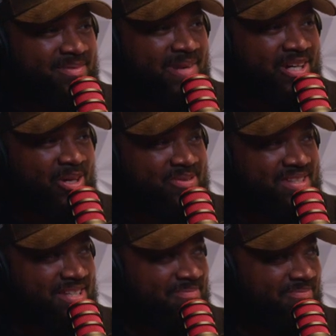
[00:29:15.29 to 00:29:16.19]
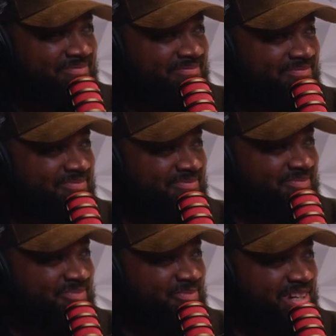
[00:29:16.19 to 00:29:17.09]
it's somebody close to them,
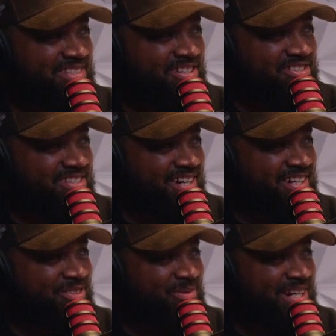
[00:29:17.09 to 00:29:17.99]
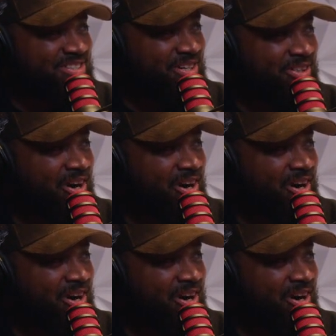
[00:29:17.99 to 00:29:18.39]
when it's their son, mm. when it's their